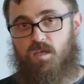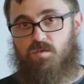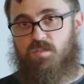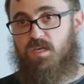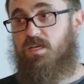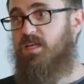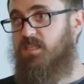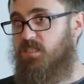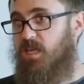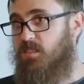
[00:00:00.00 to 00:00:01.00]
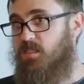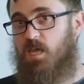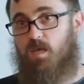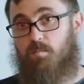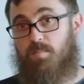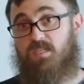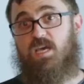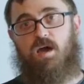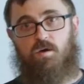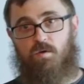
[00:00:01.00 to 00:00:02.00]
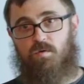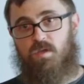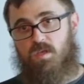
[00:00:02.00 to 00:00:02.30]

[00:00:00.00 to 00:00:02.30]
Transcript: using ClickSense and Pentaho.